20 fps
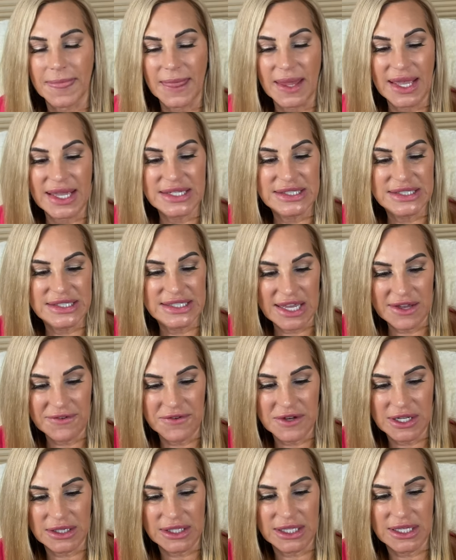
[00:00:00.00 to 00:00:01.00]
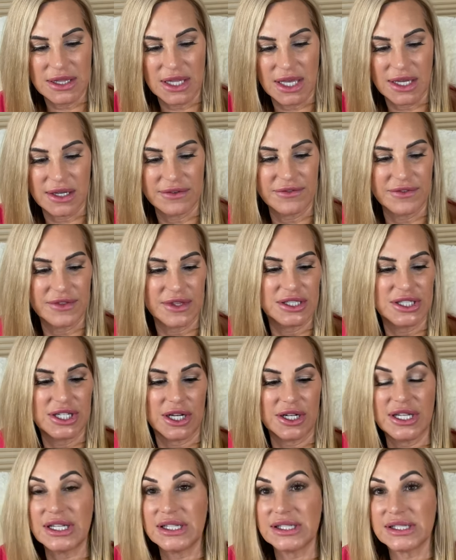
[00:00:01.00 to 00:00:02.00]
I definitely love the
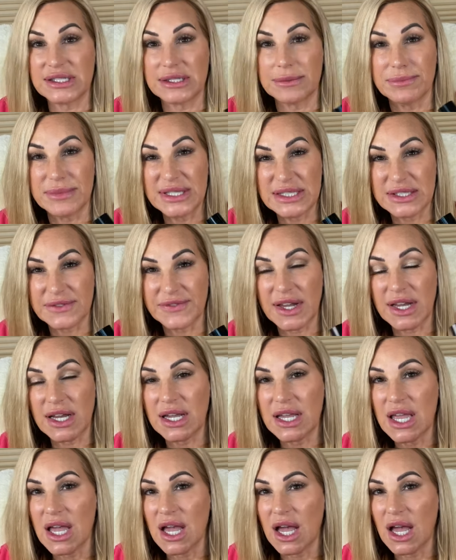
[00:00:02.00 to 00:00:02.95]
Jardin Di Misfah.